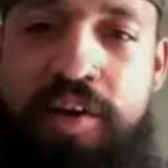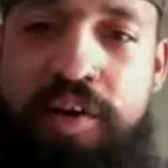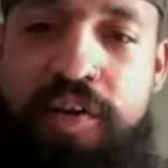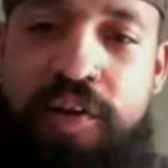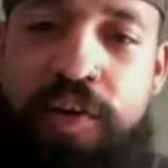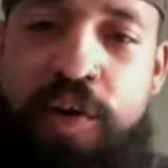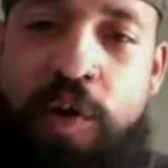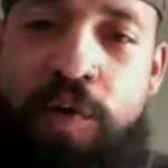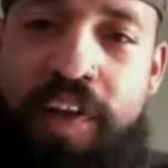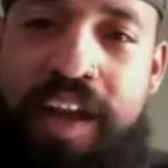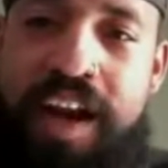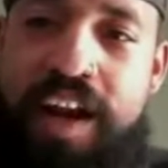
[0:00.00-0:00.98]
to go
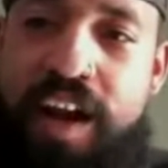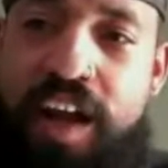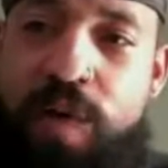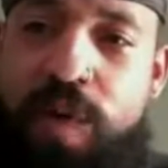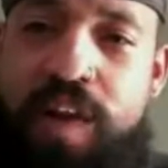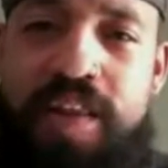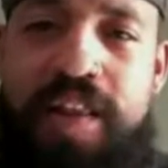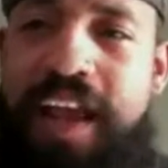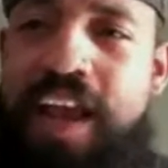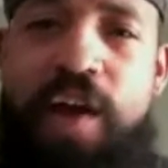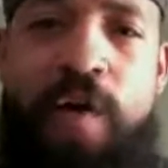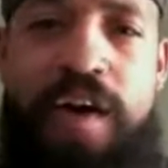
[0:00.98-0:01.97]
late at night when they
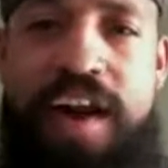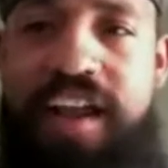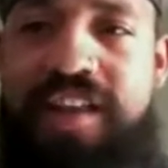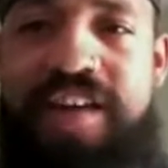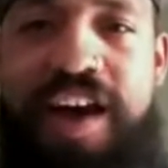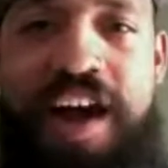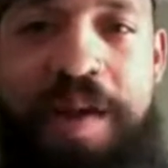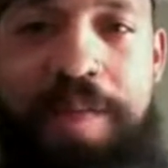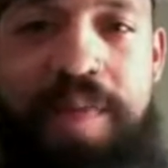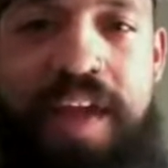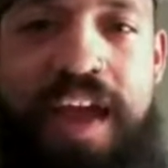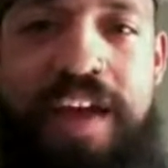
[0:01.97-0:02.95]
can go at any
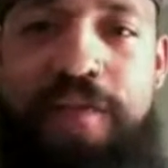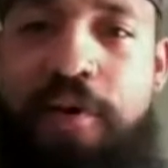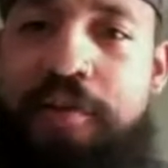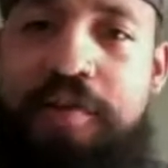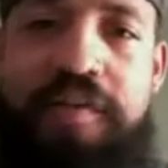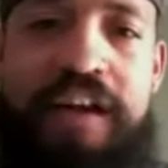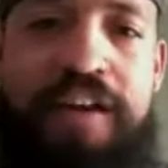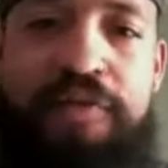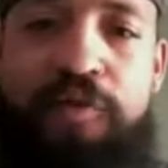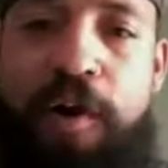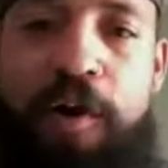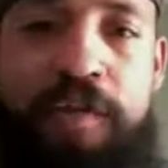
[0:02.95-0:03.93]
time. They have all these days
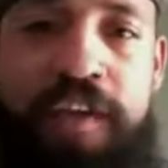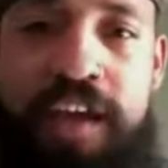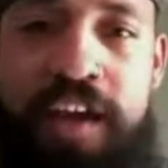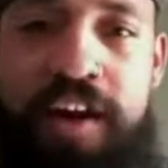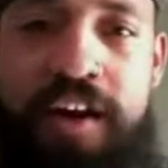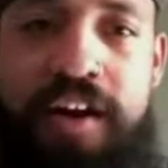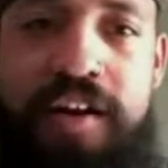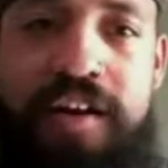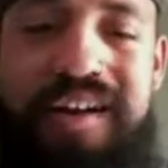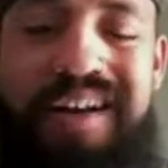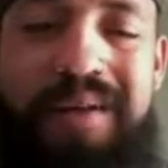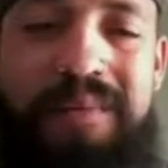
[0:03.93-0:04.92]
throughout the year.
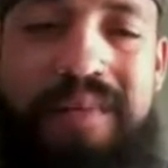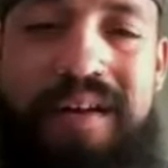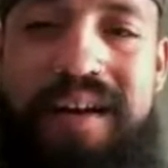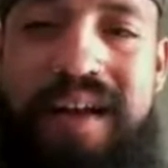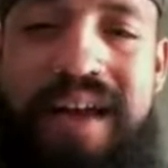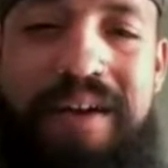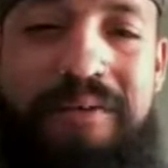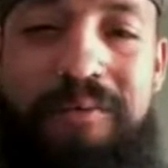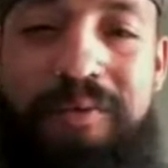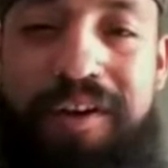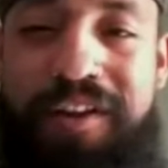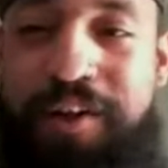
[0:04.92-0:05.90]

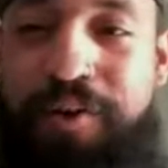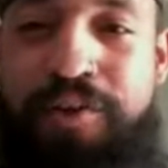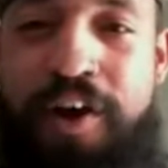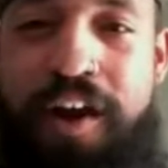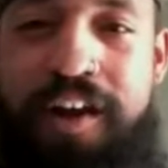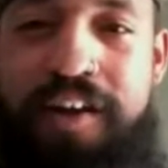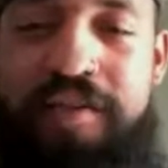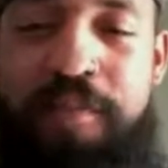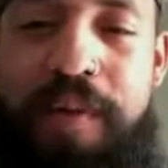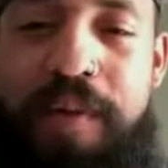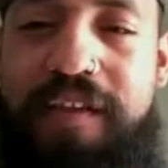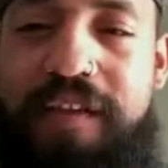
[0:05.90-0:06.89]
Really, you're talking to
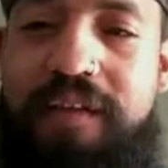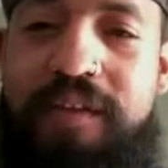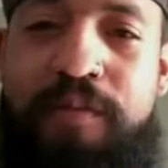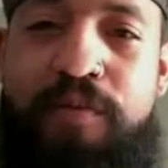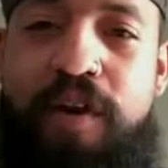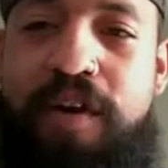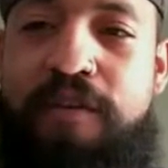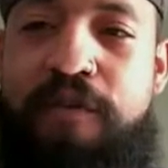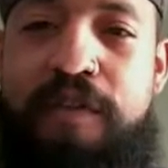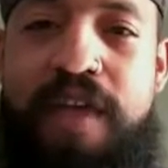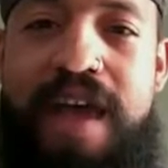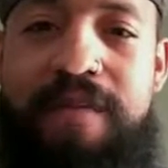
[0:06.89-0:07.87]
spend the price for
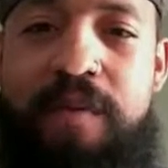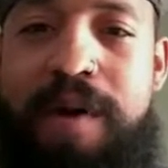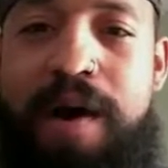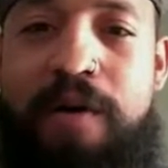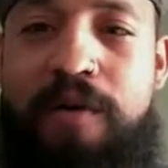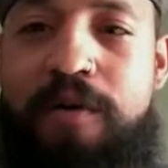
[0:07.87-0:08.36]
them about